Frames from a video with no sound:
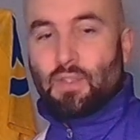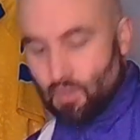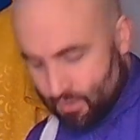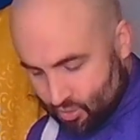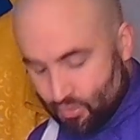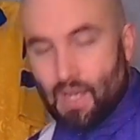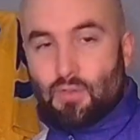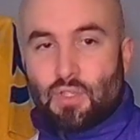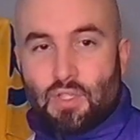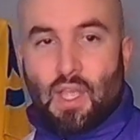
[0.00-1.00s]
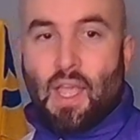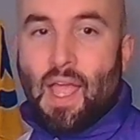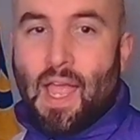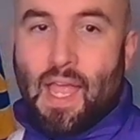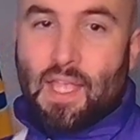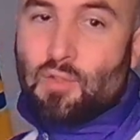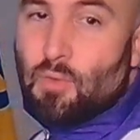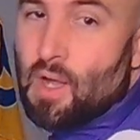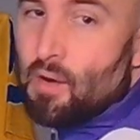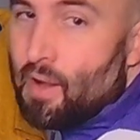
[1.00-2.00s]
It's got the trousers as
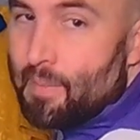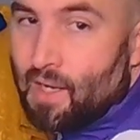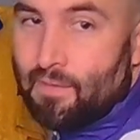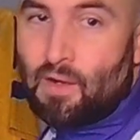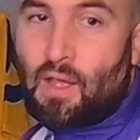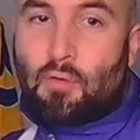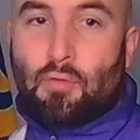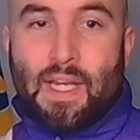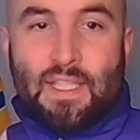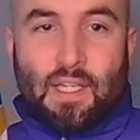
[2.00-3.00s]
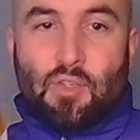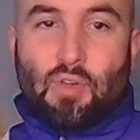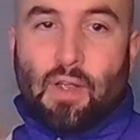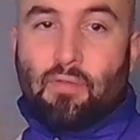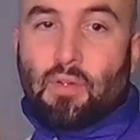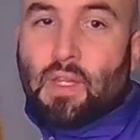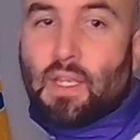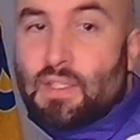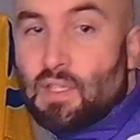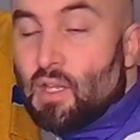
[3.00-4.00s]
well. I mean, I feel like a racing driver in
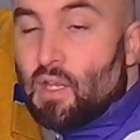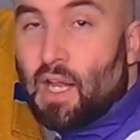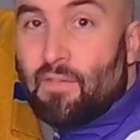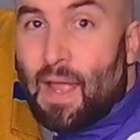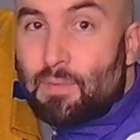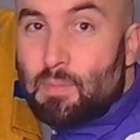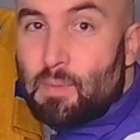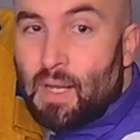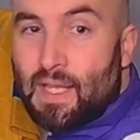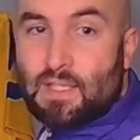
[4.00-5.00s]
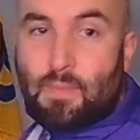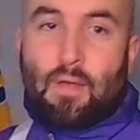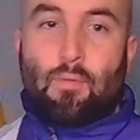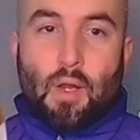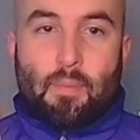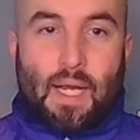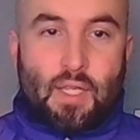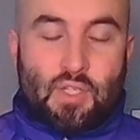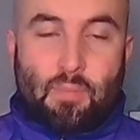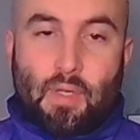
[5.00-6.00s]
this. Kind of apt. I've been playing some F1
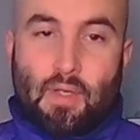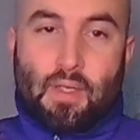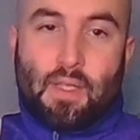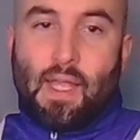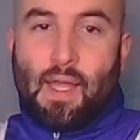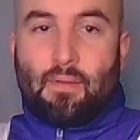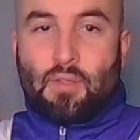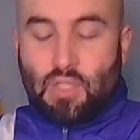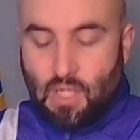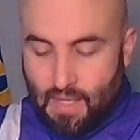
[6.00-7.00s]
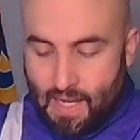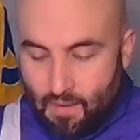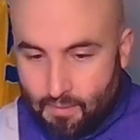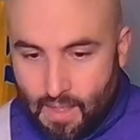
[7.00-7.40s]
Manager, but yeah, check that out.